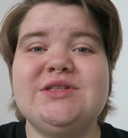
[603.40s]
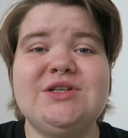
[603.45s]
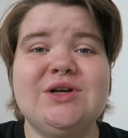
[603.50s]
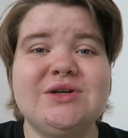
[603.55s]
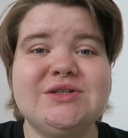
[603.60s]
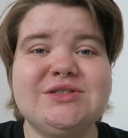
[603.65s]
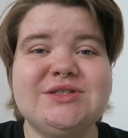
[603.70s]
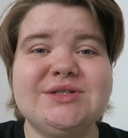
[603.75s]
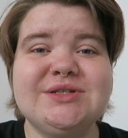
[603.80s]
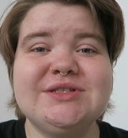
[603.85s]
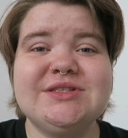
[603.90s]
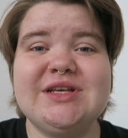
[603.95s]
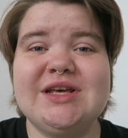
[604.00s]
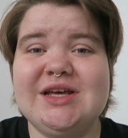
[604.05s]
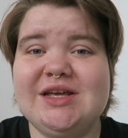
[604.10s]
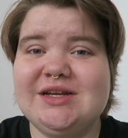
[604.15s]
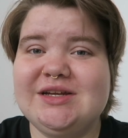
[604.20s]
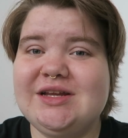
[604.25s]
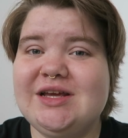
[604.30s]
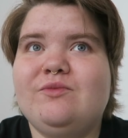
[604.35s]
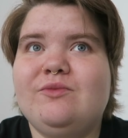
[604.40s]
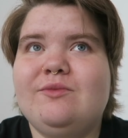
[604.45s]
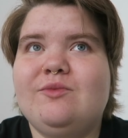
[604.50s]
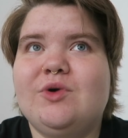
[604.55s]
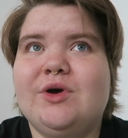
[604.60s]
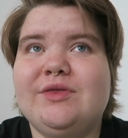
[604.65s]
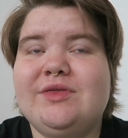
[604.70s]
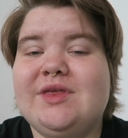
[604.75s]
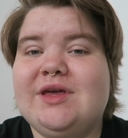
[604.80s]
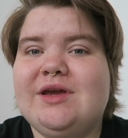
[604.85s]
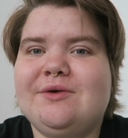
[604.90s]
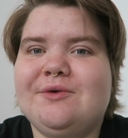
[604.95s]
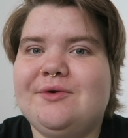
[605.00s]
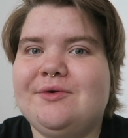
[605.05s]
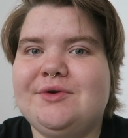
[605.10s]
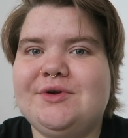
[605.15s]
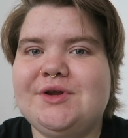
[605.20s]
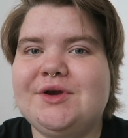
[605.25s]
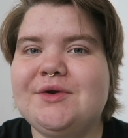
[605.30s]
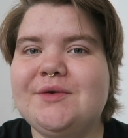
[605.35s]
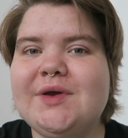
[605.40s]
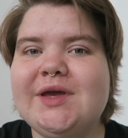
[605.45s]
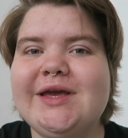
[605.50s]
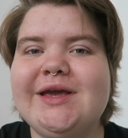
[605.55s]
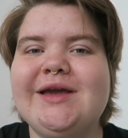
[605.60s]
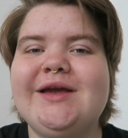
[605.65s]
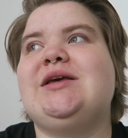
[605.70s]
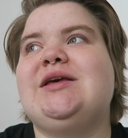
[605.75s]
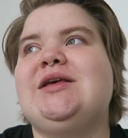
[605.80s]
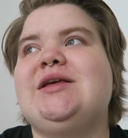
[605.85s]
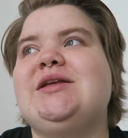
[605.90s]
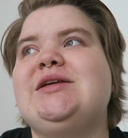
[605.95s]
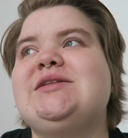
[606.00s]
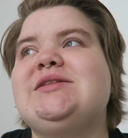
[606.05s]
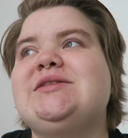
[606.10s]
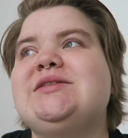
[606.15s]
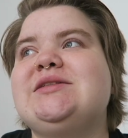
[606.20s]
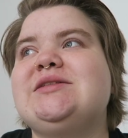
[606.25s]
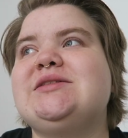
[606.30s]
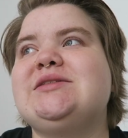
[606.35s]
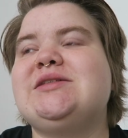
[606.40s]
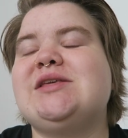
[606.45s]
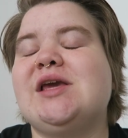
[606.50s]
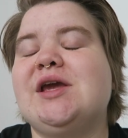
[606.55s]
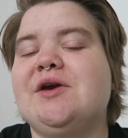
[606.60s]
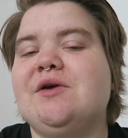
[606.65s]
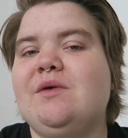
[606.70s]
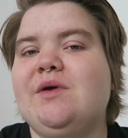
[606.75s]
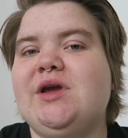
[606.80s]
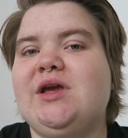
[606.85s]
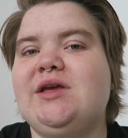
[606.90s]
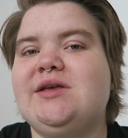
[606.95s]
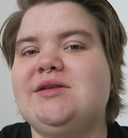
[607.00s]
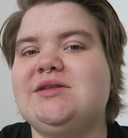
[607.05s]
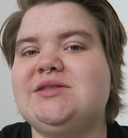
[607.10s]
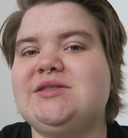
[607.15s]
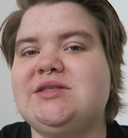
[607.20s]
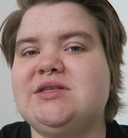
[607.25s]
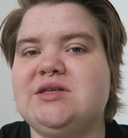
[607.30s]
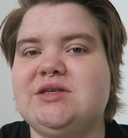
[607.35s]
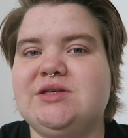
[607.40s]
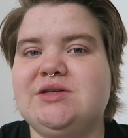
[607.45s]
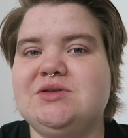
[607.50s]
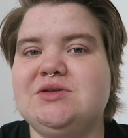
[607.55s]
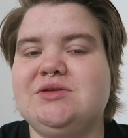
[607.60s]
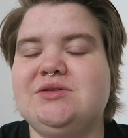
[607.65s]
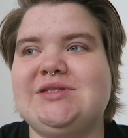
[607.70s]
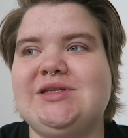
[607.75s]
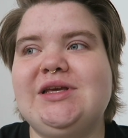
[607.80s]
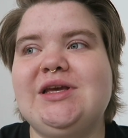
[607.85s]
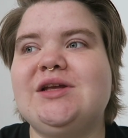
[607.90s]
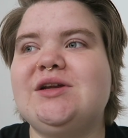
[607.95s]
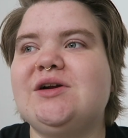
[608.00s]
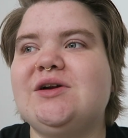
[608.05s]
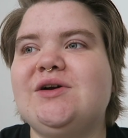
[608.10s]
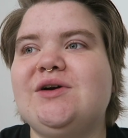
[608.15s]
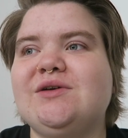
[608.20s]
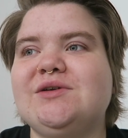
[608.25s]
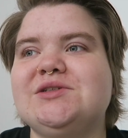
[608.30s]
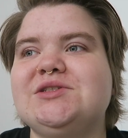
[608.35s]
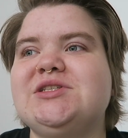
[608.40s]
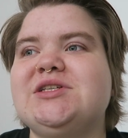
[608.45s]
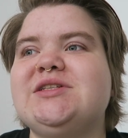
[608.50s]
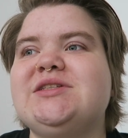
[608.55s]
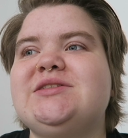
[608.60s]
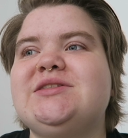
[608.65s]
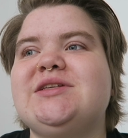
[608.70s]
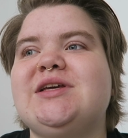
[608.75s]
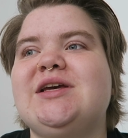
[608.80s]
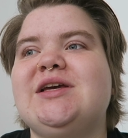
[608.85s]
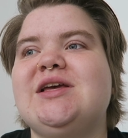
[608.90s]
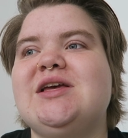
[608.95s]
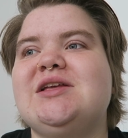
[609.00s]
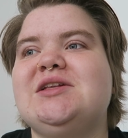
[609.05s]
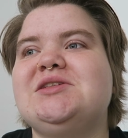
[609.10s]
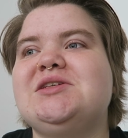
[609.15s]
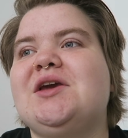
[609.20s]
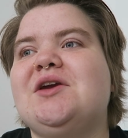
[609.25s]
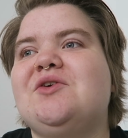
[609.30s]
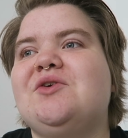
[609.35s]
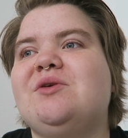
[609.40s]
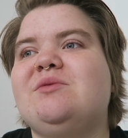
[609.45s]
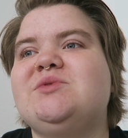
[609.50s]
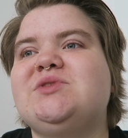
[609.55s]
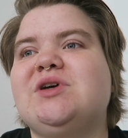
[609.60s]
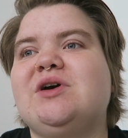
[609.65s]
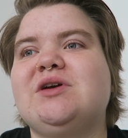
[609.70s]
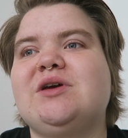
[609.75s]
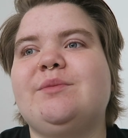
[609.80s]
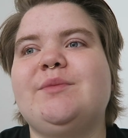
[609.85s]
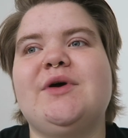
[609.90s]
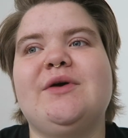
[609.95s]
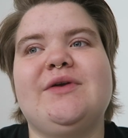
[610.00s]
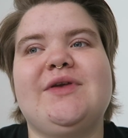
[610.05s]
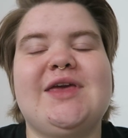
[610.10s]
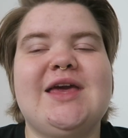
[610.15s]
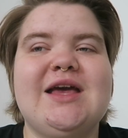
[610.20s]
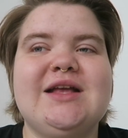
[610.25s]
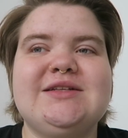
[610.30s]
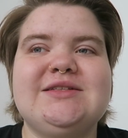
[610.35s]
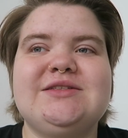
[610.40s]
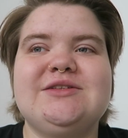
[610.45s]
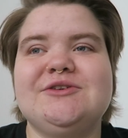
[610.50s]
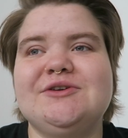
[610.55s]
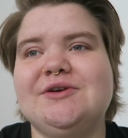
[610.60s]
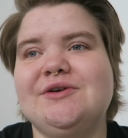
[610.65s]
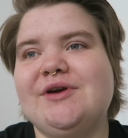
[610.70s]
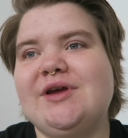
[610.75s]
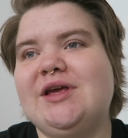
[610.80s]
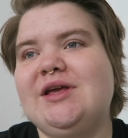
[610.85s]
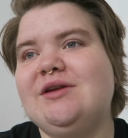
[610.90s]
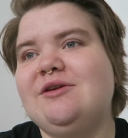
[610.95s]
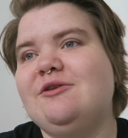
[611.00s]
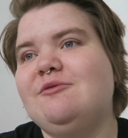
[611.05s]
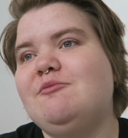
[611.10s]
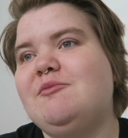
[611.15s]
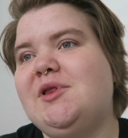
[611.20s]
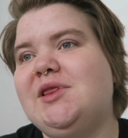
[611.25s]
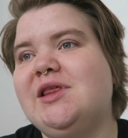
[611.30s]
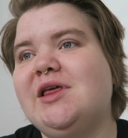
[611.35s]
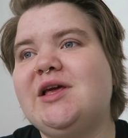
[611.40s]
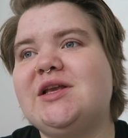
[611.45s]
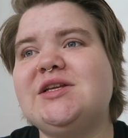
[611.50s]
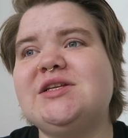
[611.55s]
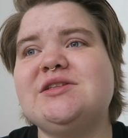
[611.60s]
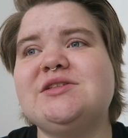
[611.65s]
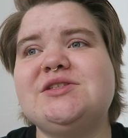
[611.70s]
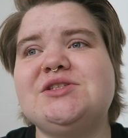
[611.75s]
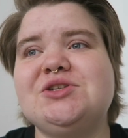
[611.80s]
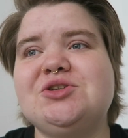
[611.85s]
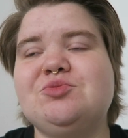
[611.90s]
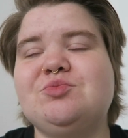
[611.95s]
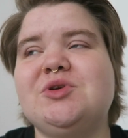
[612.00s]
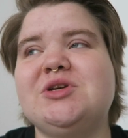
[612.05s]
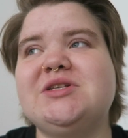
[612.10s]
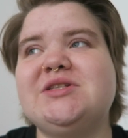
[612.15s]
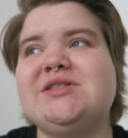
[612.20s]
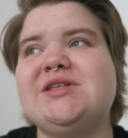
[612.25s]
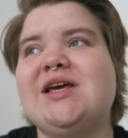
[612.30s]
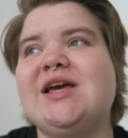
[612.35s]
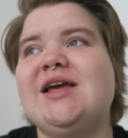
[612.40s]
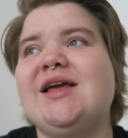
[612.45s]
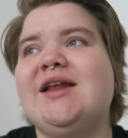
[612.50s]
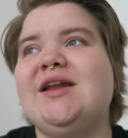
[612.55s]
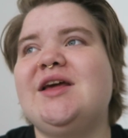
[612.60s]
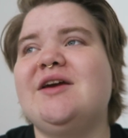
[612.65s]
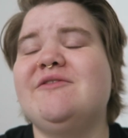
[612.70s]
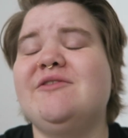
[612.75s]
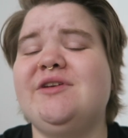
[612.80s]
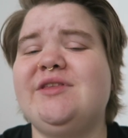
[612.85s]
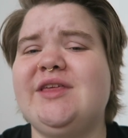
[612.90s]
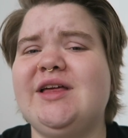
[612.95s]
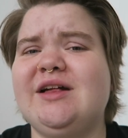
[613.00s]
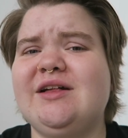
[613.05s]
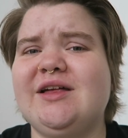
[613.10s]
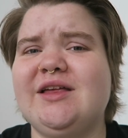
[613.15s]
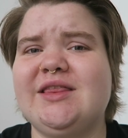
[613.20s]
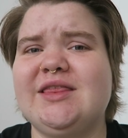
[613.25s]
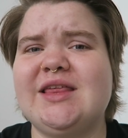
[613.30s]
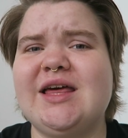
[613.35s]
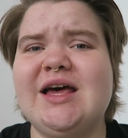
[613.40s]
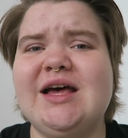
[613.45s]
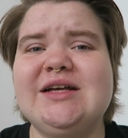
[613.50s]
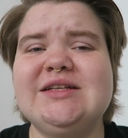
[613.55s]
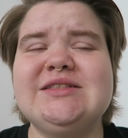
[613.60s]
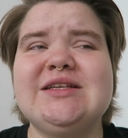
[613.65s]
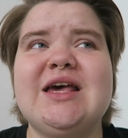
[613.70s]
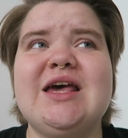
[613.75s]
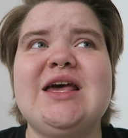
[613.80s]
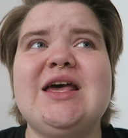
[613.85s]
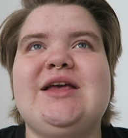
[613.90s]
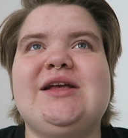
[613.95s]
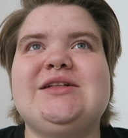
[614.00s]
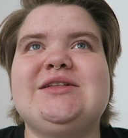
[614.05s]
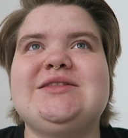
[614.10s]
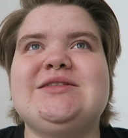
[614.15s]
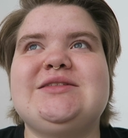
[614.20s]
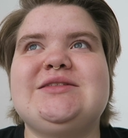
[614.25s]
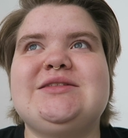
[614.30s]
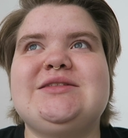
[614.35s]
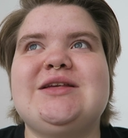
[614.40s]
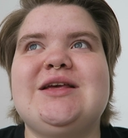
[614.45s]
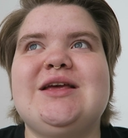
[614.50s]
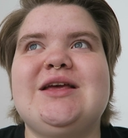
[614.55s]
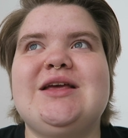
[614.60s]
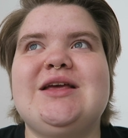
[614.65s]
the doctors and what they are doing. It is scary to see an oncologist and hear him talk about cancer and malignant tumors and everything like that. It's